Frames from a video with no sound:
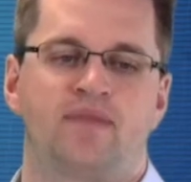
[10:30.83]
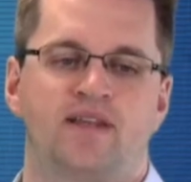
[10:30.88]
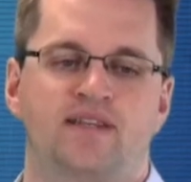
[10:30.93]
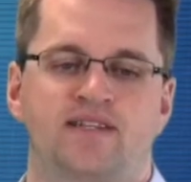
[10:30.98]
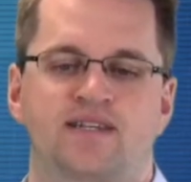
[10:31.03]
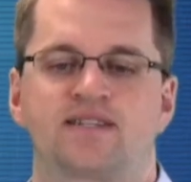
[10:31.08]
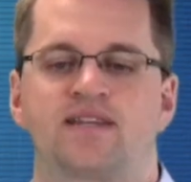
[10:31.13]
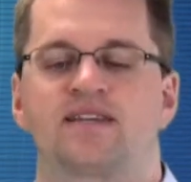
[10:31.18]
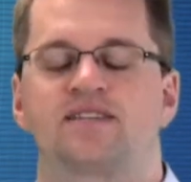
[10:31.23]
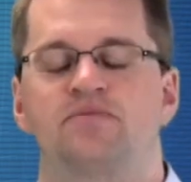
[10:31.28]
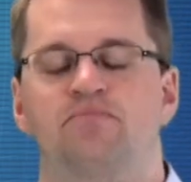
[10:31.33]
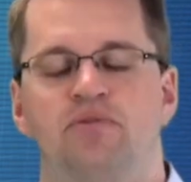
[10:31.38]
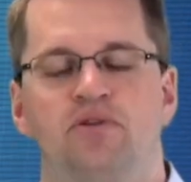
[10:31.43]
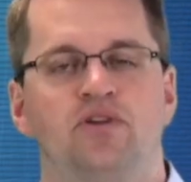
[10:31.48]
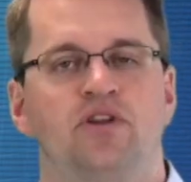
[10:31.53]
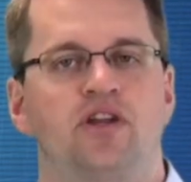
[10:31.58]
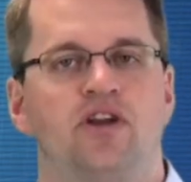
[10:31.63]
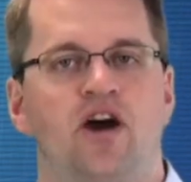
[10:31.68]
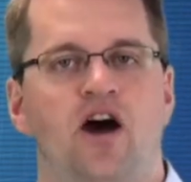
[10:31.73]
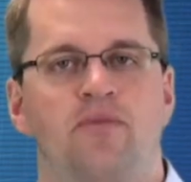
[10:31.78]

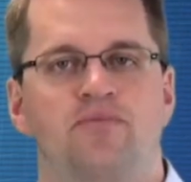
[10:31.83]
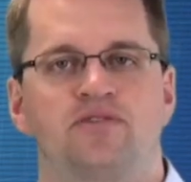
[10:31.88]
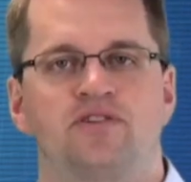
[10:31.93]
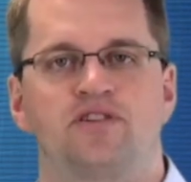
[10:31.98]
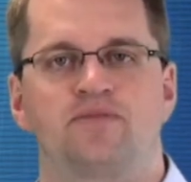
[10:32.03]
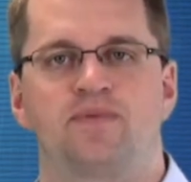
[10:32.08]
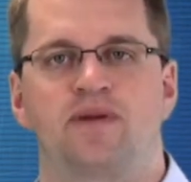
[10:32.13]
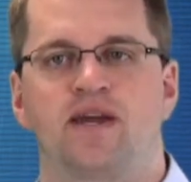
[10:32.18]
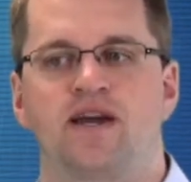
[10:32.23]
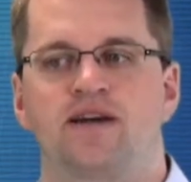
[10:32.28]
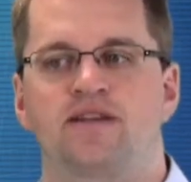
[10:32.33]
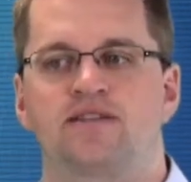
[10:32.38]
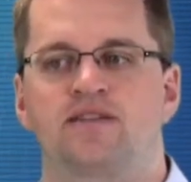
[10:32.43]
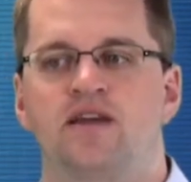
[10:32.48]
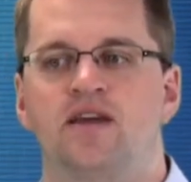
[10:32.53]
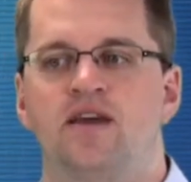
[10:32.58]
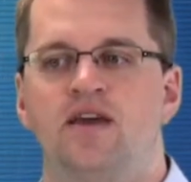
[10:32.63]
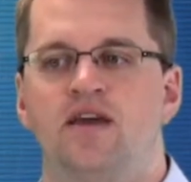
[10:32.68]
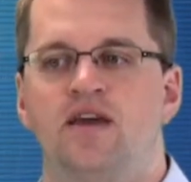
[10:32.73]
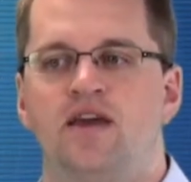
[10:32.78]
accessibility options,
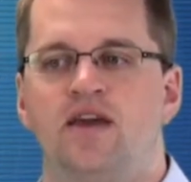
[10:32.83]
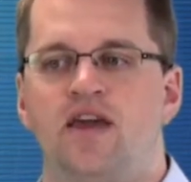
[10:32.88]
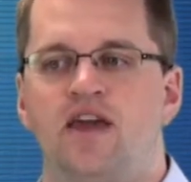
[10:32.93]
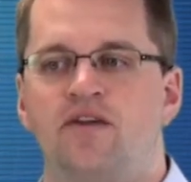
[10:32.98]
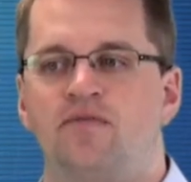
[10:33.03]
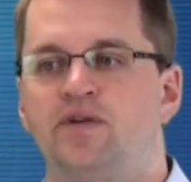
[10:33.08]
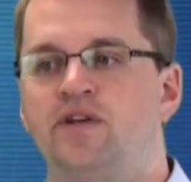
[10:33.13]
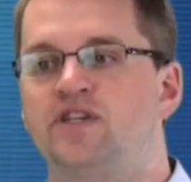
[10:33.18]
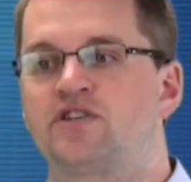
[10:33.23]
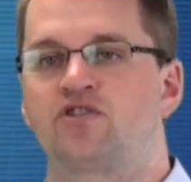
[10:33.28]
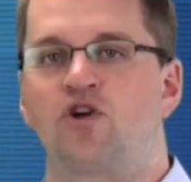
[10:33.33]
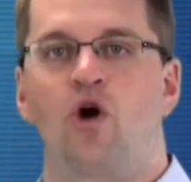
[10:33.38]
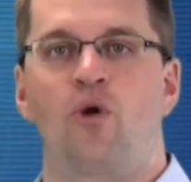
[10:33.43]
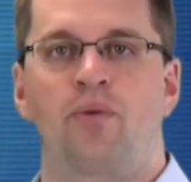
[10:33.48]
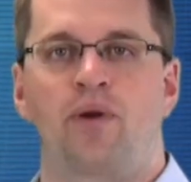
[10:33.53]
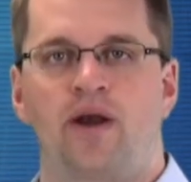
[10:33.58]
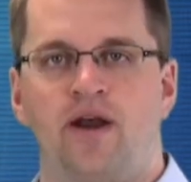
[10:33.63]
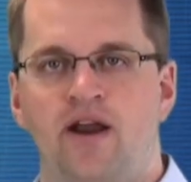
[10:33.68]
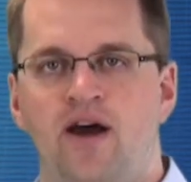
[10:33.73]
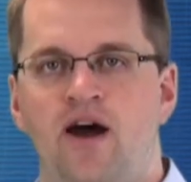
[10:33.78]
because if we just
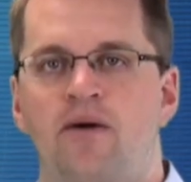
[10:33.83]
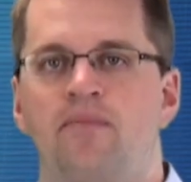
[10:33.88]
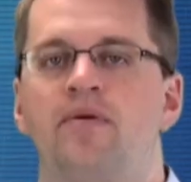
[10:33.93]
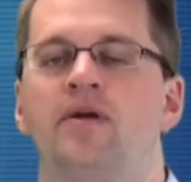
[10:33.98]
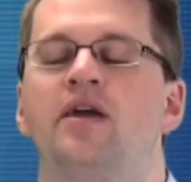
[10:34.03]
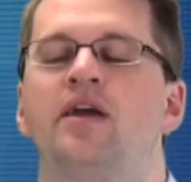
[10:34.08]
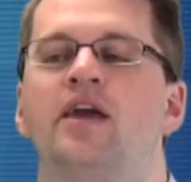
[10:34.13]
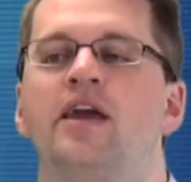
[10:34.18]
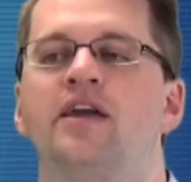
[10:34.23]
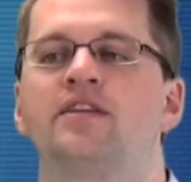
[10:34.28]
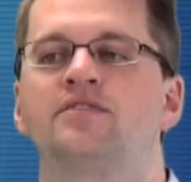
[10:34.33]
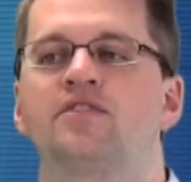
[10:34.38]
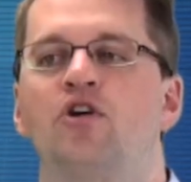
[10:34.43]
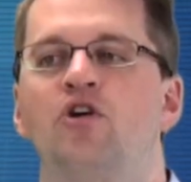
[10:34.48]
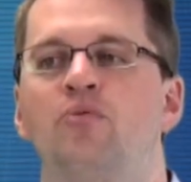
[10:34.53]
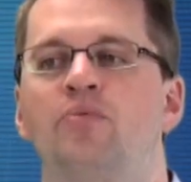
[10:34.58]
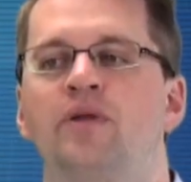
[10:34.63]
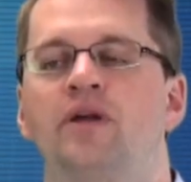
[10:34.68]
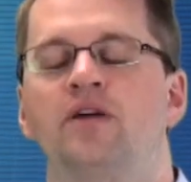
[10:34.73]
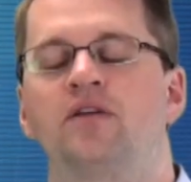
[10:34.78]
open it up, it's
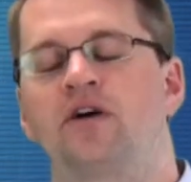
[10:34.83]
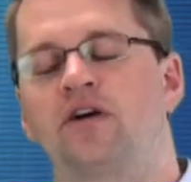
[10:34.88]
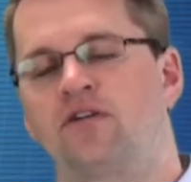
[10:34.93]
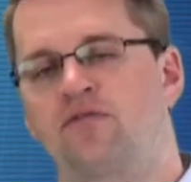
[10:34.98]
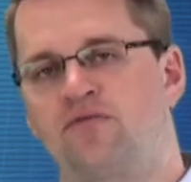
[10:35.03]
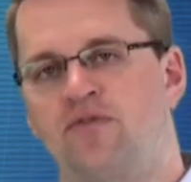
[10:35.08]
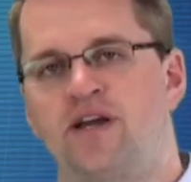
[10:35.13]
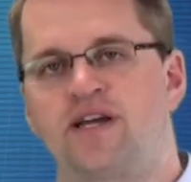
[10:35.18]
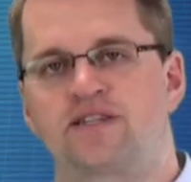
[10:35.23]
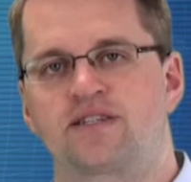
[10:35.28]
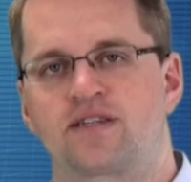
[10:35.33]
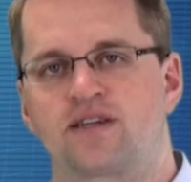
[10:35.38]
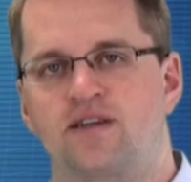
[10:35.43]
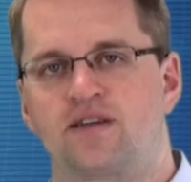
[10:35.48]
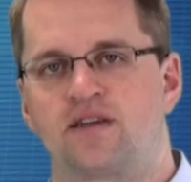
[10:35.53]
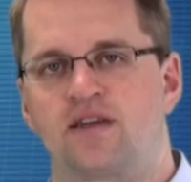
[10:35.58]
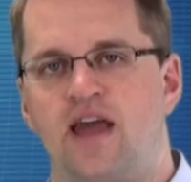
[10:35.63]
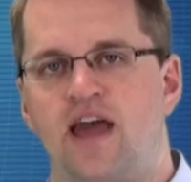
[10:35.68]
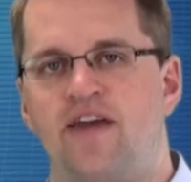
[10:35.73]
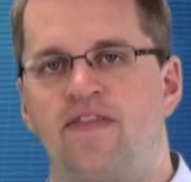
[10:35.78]
opening a lot of risk.
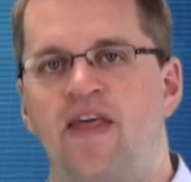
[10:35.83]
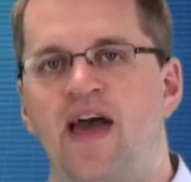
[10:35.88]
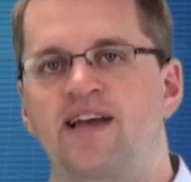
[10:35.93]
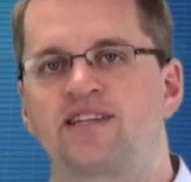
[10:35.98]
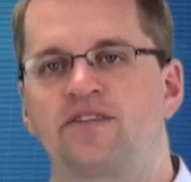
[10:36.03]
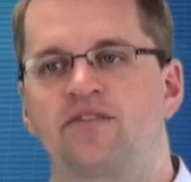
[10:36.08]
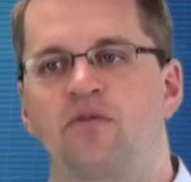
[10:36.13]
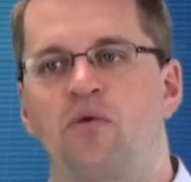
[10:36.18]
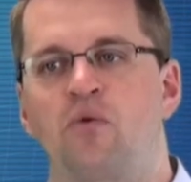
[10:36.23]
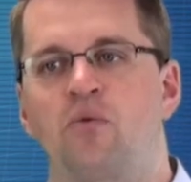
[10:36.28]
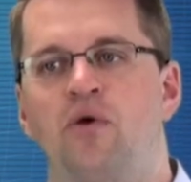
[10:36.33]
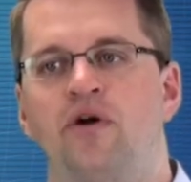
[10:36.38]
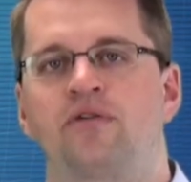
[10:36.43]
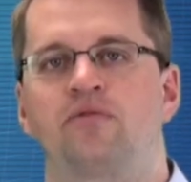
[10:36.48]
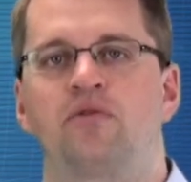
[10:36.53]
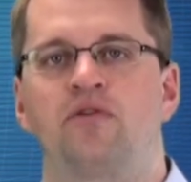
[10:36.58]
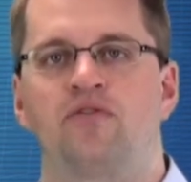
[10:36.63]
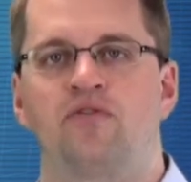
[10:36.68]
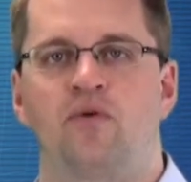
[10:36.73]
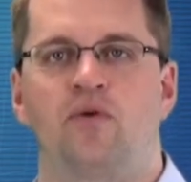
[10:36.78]
And that's something we
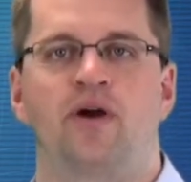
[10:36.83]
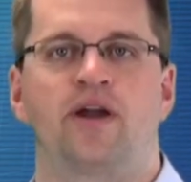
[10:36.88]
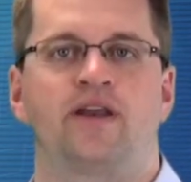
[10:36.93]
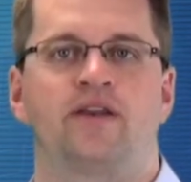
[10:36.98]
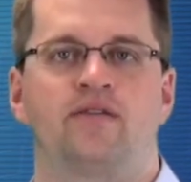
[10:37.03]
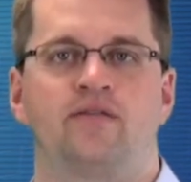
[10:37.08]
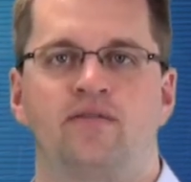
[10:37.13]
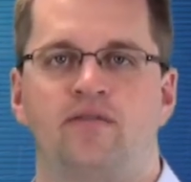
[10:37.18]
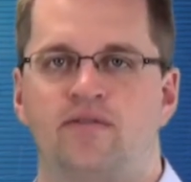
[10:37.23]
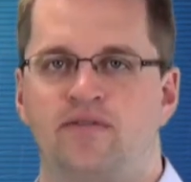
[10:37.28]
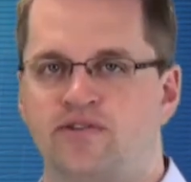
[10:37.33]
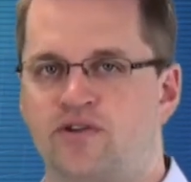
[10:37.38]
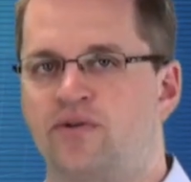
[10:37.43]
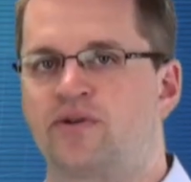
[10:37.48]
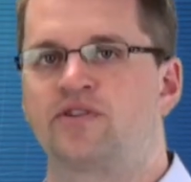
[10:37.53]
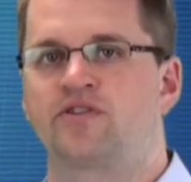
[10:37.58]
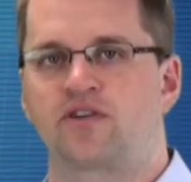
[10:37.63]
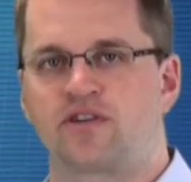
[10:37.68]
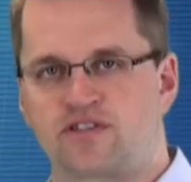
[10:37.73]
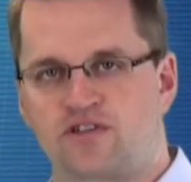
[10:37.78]
want to avoid. So
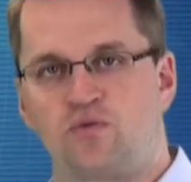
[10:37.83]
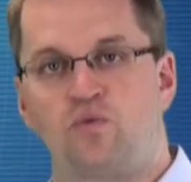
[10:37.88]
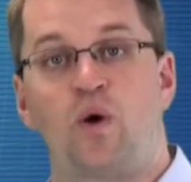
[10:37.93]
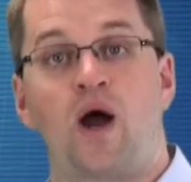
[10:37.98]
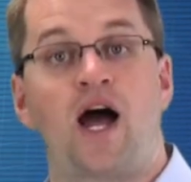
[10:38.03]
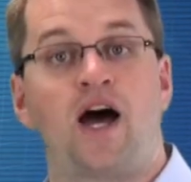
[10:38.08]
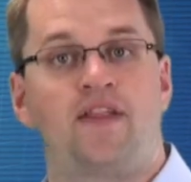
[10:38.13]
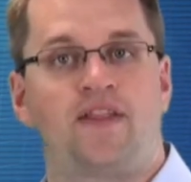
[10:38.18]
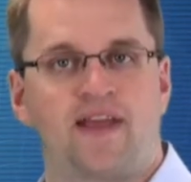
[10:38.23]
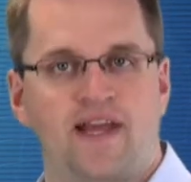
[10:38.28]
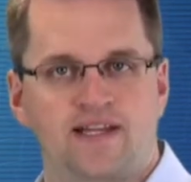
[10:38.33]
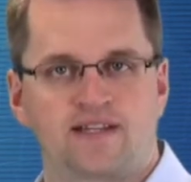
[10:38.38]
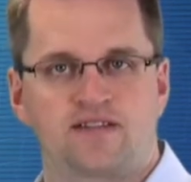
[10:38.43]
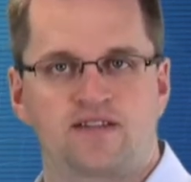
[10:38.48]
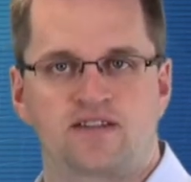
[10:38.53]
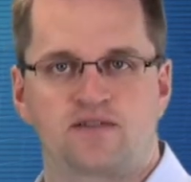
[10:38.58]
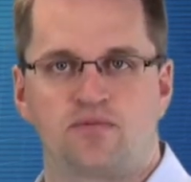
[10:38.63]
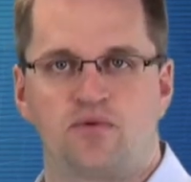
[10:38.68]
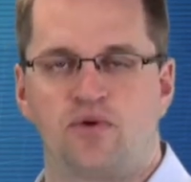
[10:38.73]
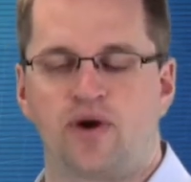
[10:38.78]
it took us a while to get to
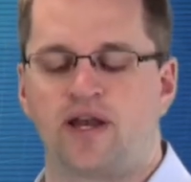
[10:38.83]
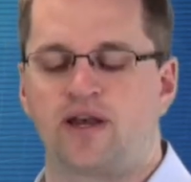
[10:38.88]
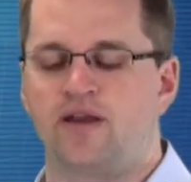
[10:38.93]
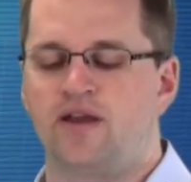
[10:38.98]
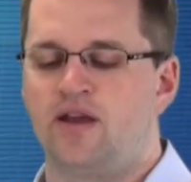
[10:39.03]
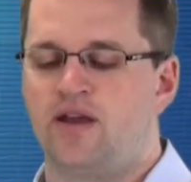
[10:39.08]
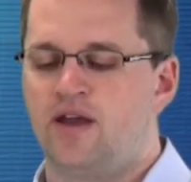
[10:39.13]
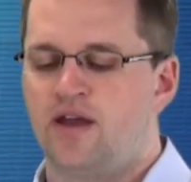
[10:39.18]
this point.